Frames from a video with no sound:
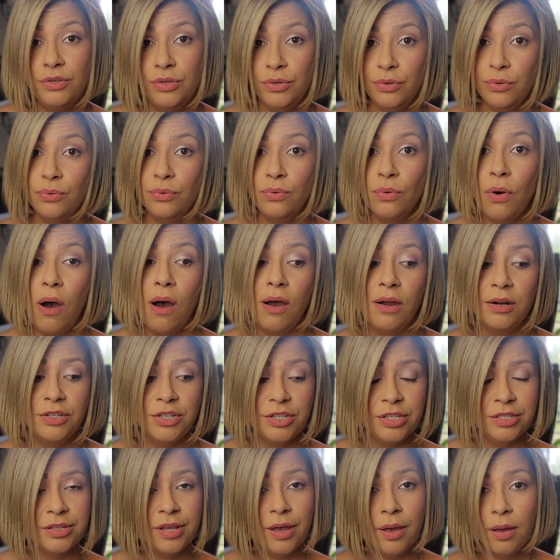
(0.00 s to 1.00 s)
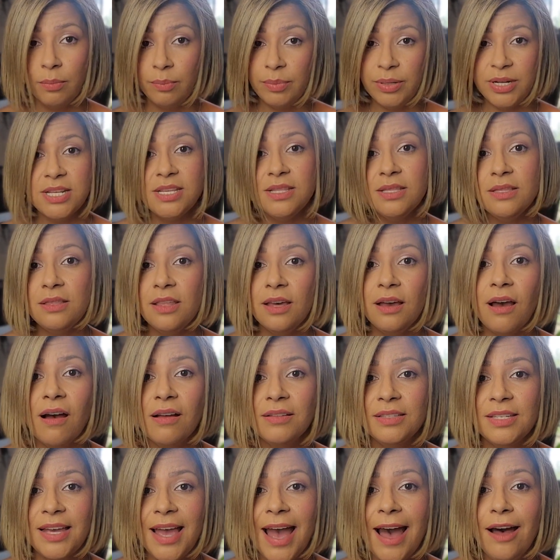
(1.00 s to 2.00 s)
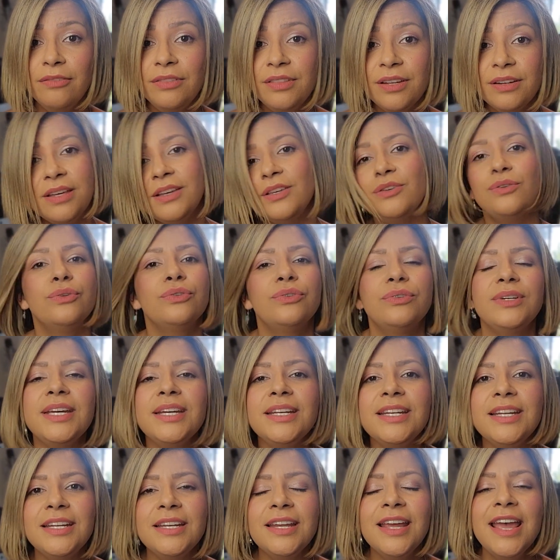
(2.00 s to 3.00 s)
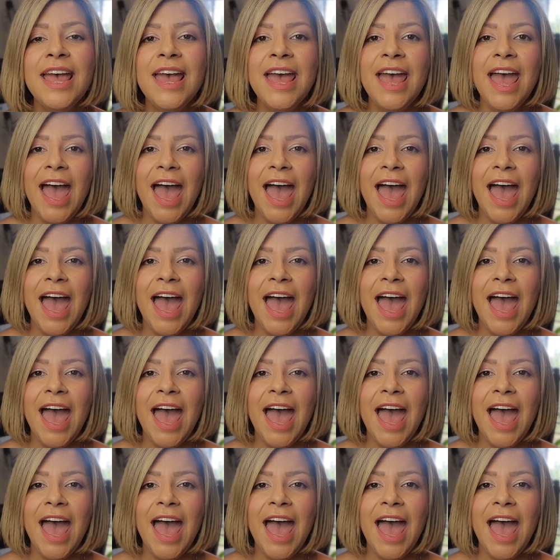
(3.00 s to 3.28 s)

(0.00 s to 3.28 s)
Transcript: You are just putting the content out there that you created,